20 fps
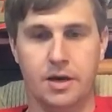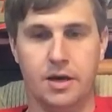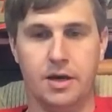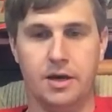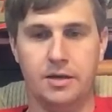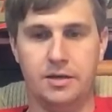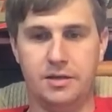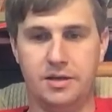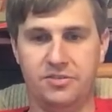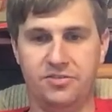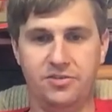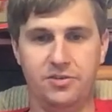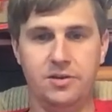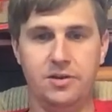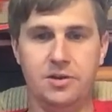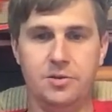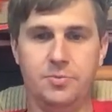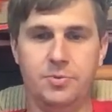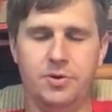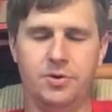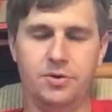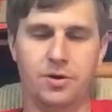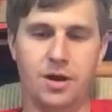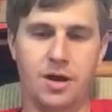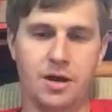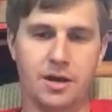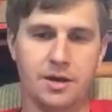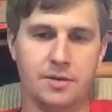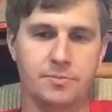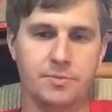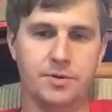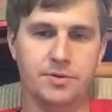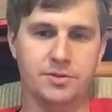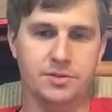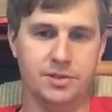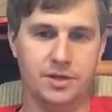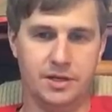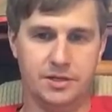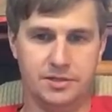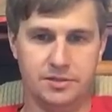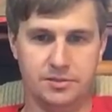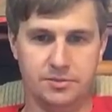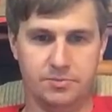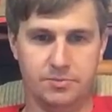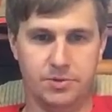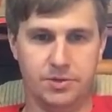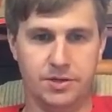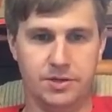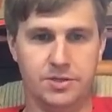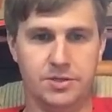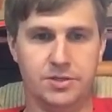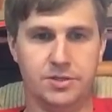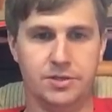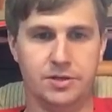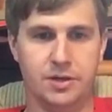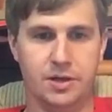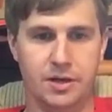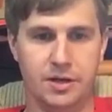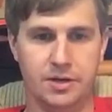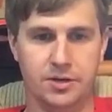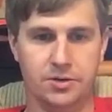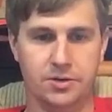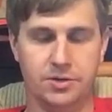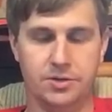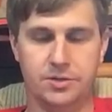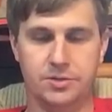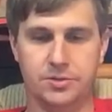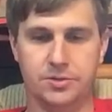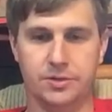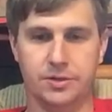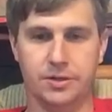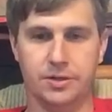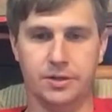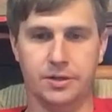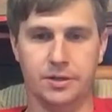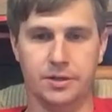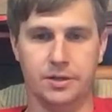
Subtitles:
I definitely need to put rock on both sides of the bridge. I agree, Joy.